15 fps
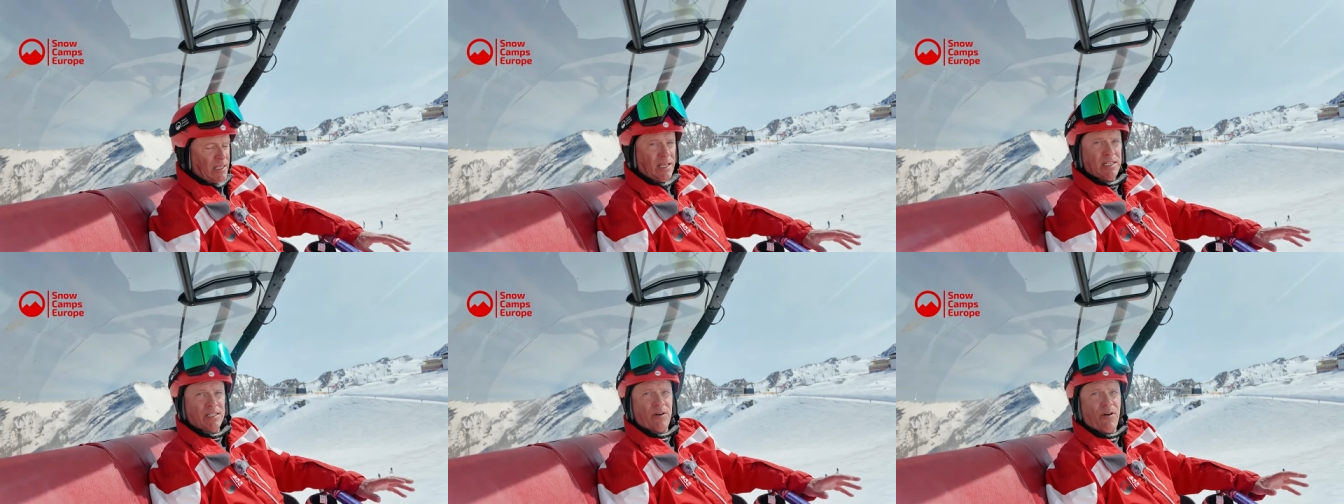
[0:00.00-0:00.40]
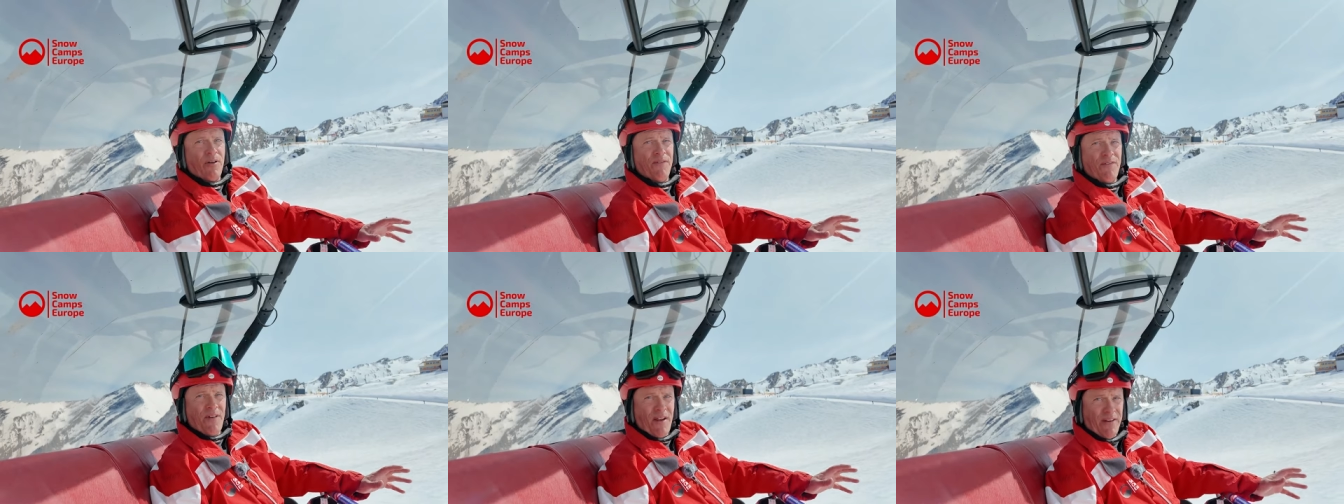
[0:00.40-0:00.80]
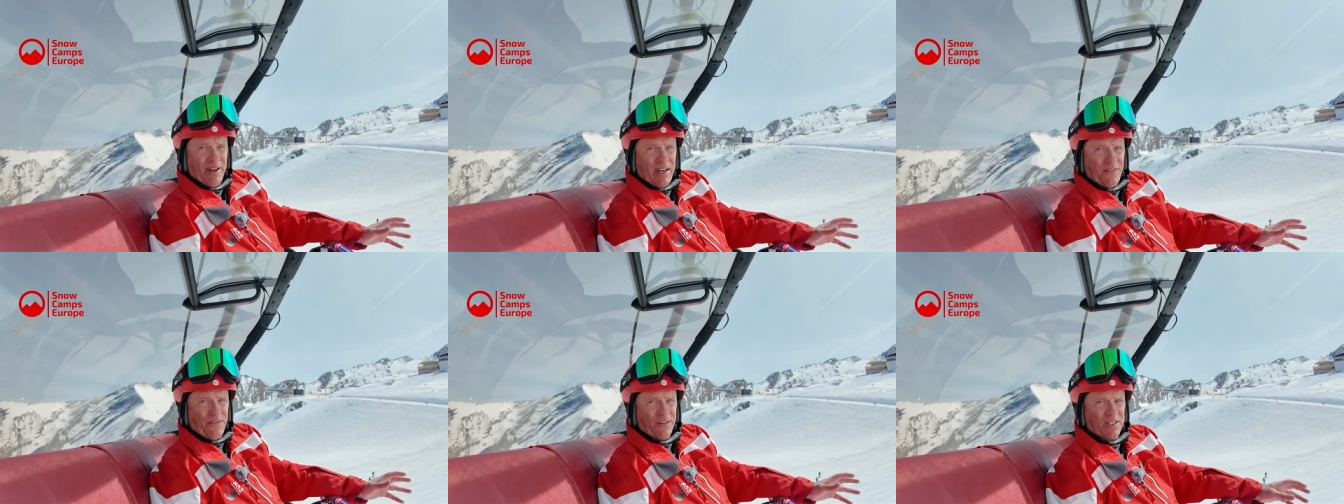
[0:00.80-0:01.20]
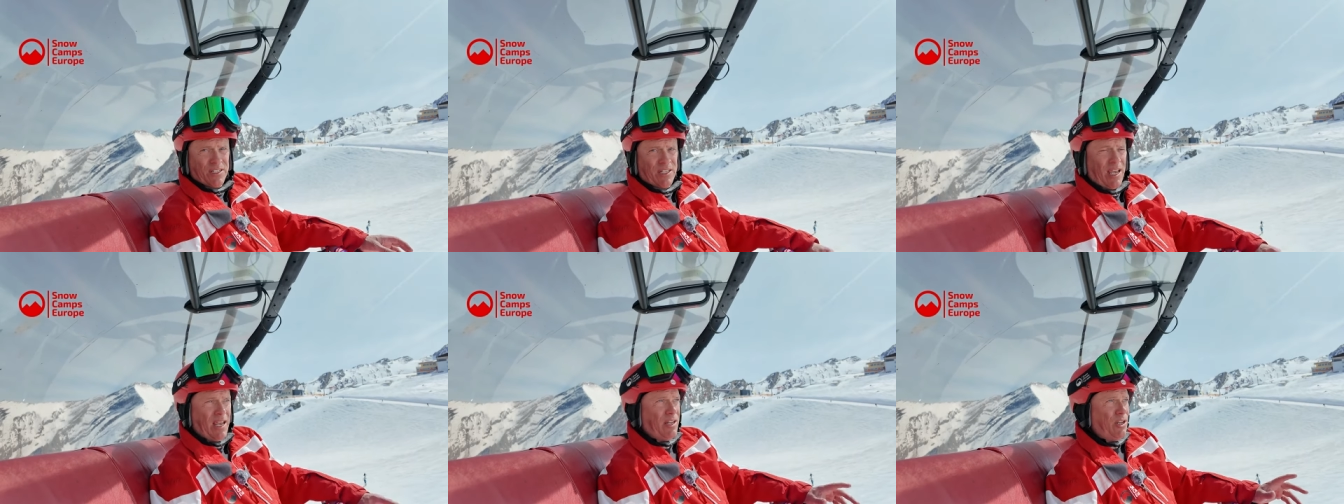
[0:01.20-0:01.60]
These are a very different
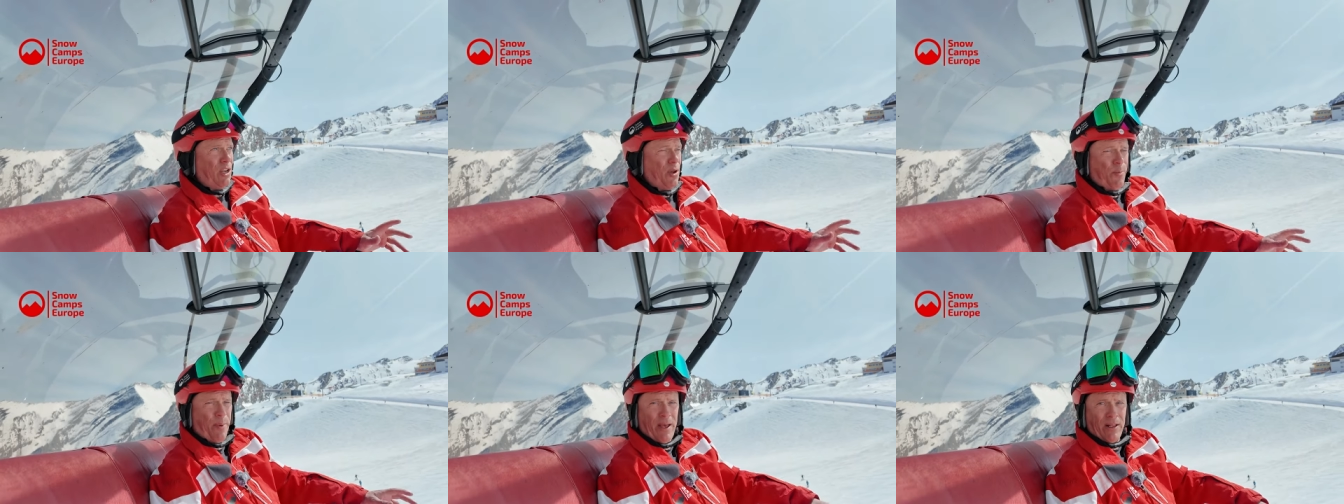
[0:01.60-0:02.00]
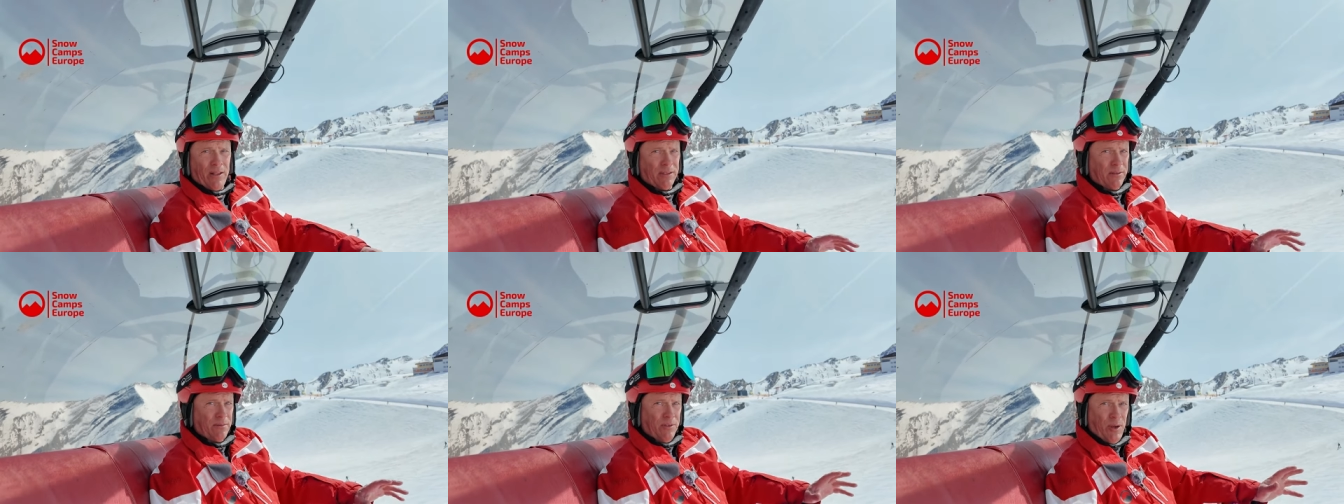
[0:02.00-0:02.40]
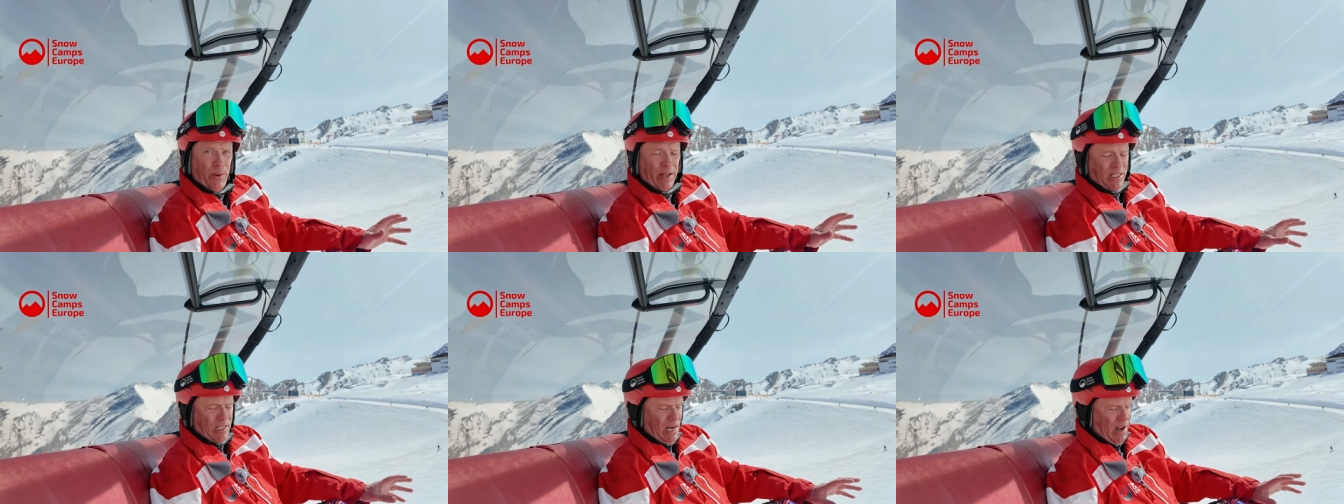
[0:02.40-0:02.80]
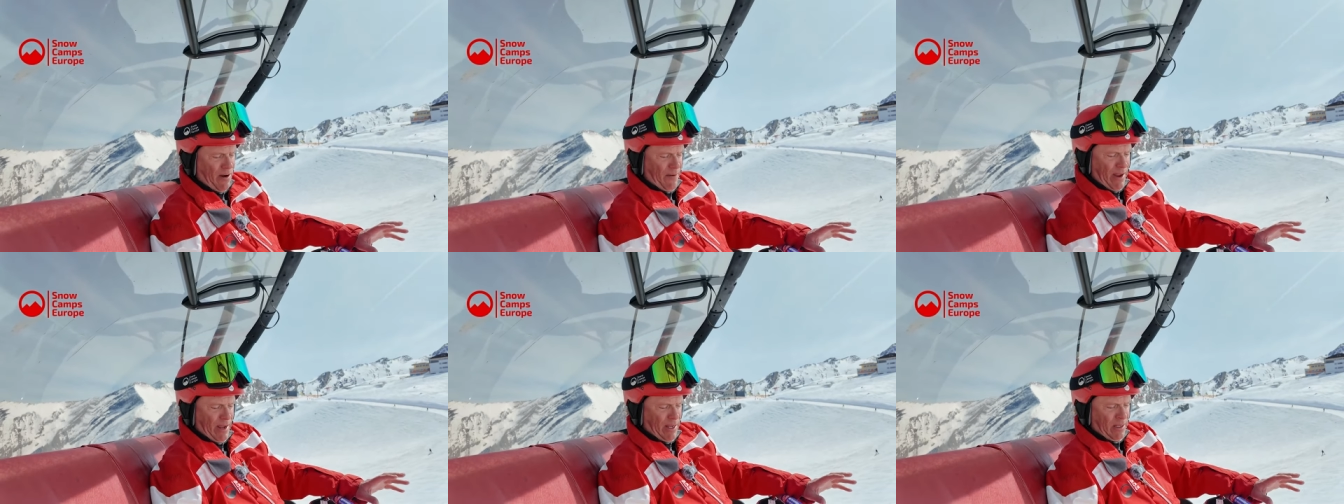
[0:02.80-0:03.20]
ski, new build, new
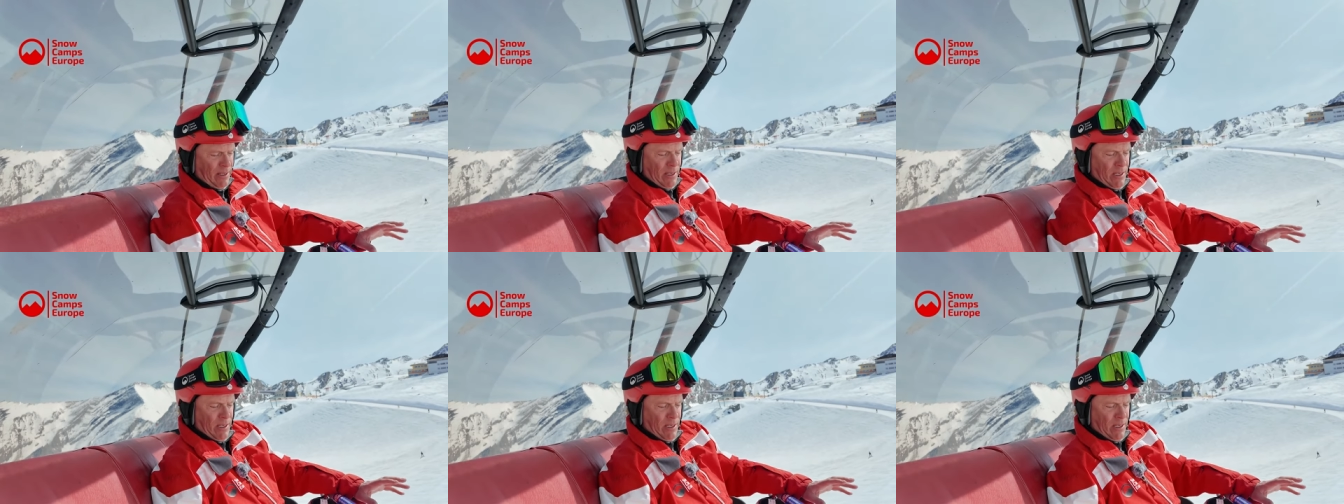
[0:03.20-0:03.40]
engineering,